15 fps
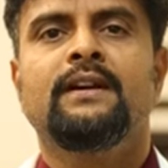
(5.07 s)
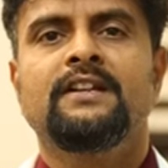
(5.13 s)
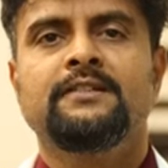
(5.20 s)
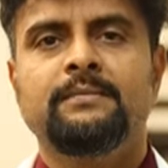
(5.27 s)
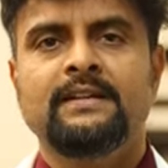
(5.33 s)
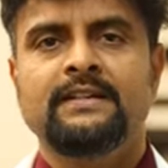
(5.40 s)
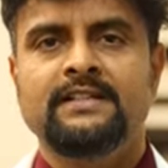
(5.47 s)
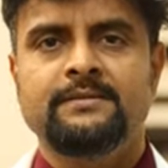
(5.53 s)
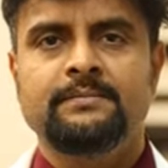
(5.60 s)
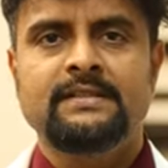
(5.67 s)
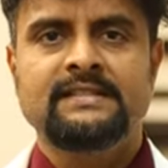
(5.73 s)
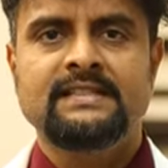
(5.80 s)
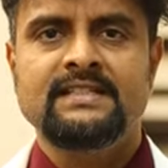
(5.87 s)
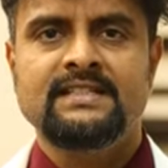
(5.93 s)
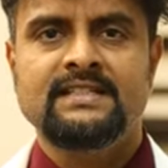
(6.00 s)
transplant
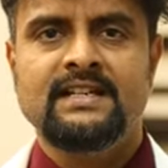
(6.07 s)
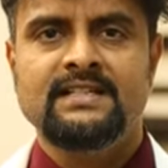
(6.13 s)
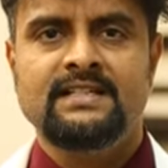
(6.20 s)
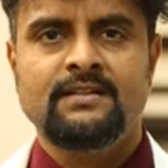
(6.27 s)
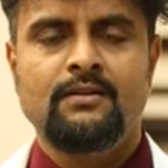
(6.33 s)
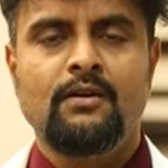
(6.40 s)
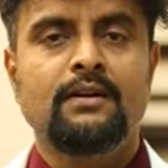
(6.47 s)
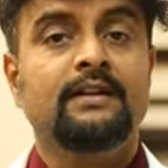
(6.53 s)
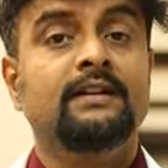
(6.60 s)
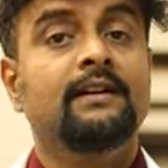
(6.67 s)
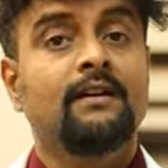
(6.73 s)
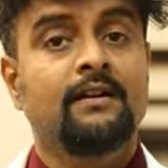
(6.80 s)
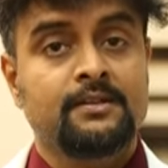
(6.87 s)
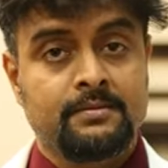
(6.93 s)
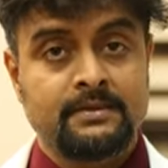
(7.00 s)
specialist at
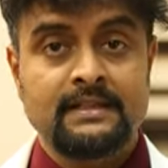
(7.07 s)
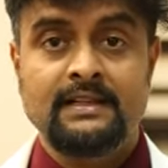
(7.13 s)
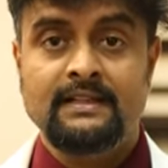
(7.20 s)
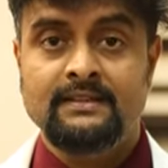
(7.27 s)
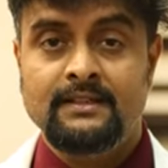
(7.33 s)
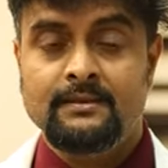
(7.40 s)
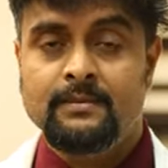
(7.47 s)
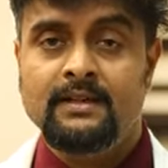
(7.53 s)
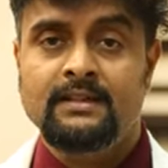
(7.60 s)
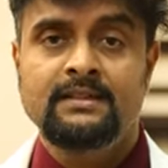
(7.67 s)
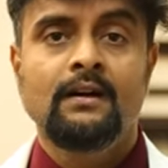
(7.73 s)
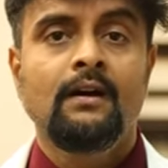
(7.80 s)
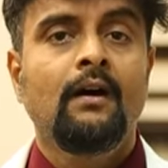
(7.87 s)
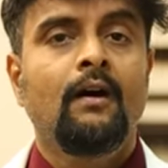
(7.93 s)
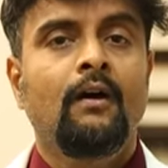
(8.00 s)
Continental Hospital, Hyderabad.
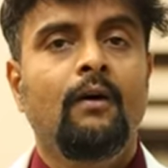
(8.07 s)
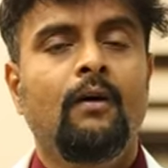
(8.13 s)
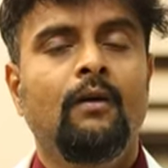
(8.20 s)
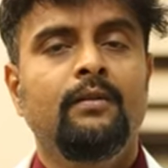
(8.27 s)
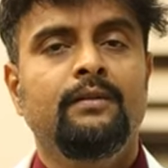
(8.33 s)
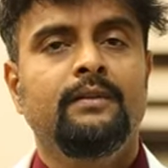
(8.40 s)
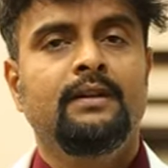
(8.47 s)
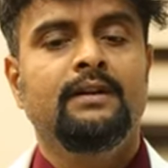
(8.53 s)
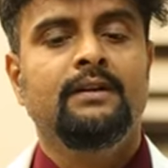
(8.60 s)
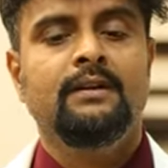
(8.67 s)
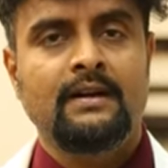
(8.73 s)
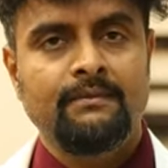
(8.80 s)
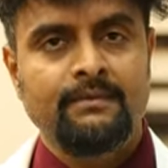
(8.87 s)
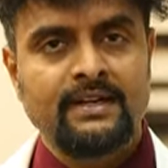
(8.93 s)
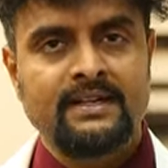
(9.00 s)
On the
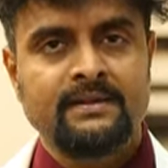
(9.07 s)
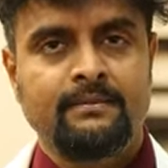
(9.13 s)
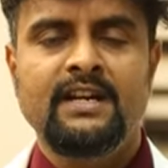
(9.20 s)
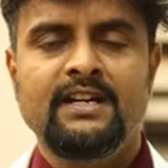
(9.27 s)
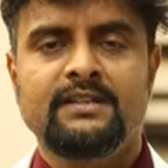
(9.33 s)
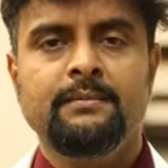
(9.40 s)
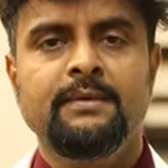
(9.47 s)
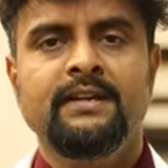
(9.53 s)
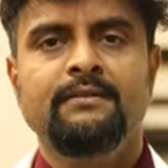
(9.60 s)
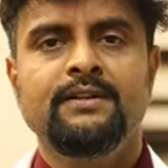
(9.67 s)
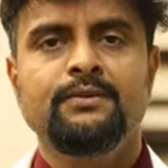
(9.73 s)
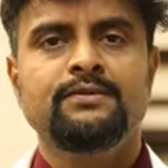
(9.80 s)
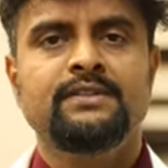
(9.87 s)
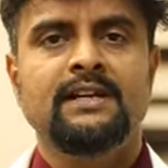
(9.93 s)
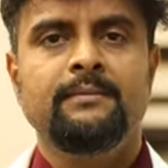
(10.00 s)
every 8th May, we
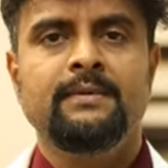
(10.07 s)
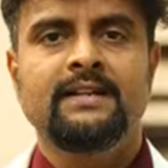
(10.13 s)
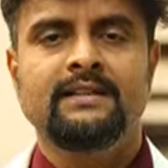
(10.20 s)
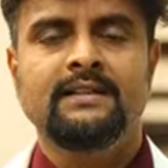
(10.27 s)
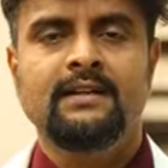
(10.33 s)
do celebrate